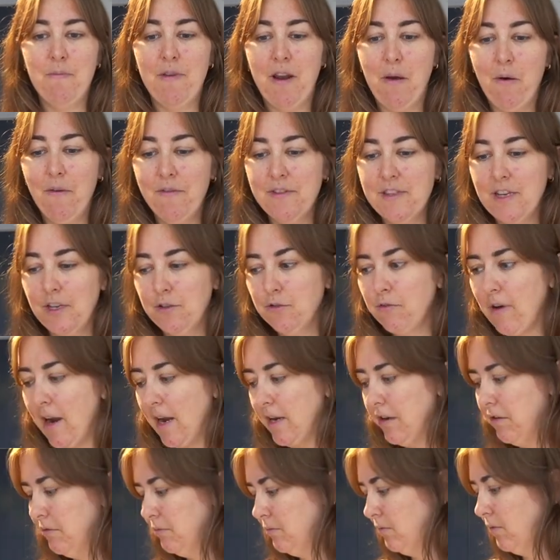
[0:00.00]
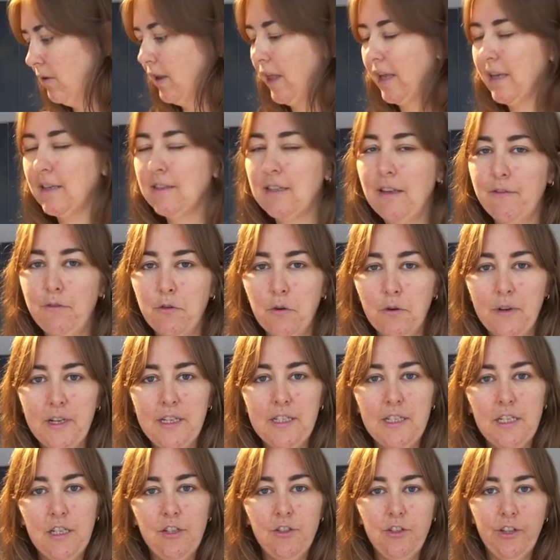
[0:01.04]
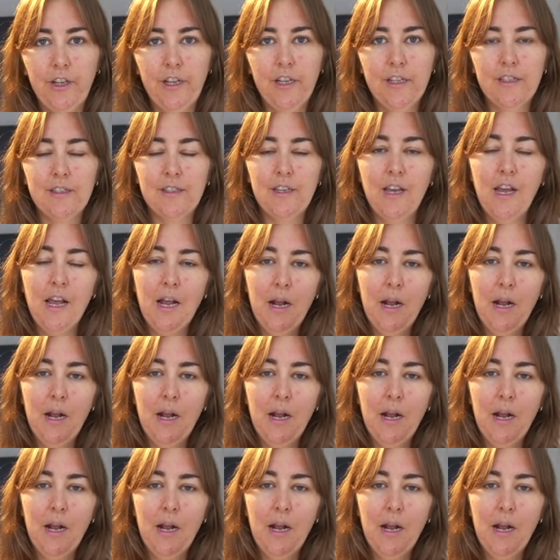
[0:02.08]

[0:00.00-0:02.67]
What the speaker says: Now, obviously, I tried on, well, like 7 or 8 t-shirts.